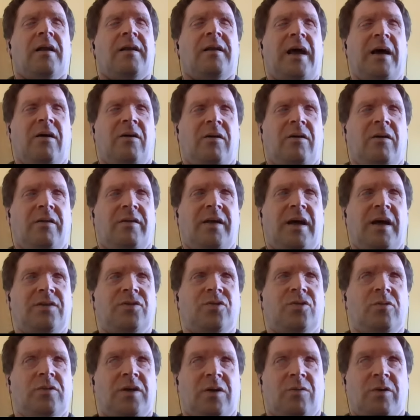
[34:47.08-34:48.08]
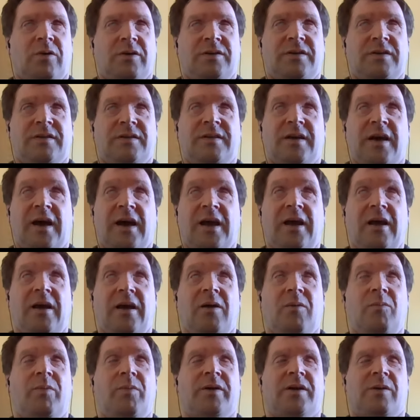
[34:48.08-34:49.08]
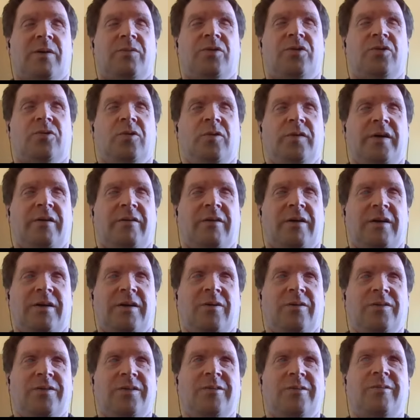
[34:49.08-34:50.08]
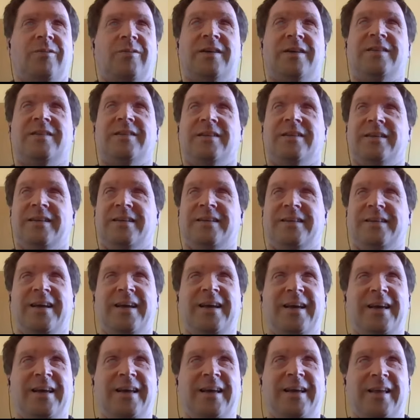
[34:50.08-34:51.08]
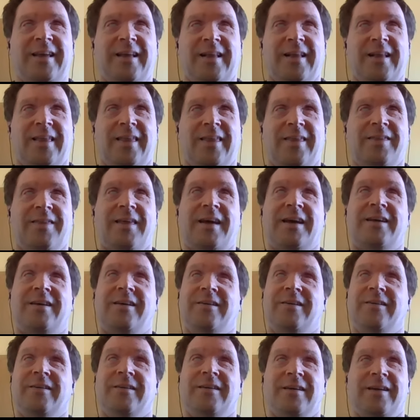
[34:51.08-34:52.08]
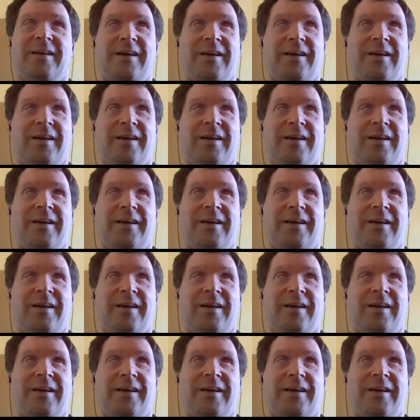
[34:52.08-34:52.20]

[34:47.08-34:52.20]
Now, that's all I want to say, but I'm sure there are lots of questions. Thank James,